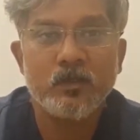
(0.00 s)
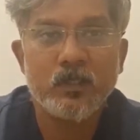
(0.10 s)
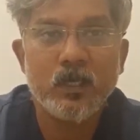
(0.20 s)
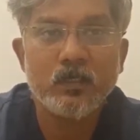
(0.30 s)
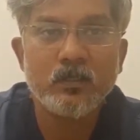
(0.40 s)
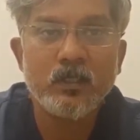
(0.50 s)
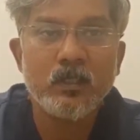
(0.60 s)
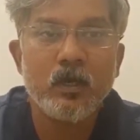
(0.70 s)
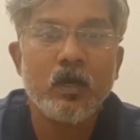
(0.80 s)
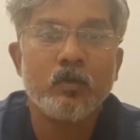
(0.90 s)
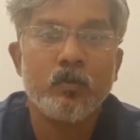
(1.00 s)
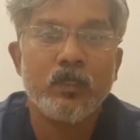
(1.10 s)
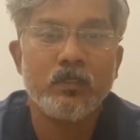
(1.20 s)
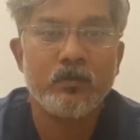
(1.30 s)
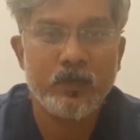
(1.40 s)
surgery
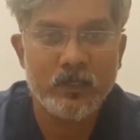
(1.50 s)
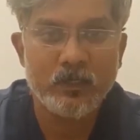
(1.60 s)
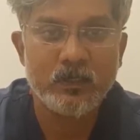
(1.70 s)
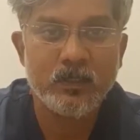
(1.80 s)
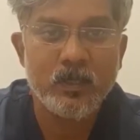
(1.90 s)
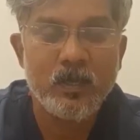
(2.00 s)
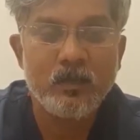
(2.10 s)
outweighs the risks.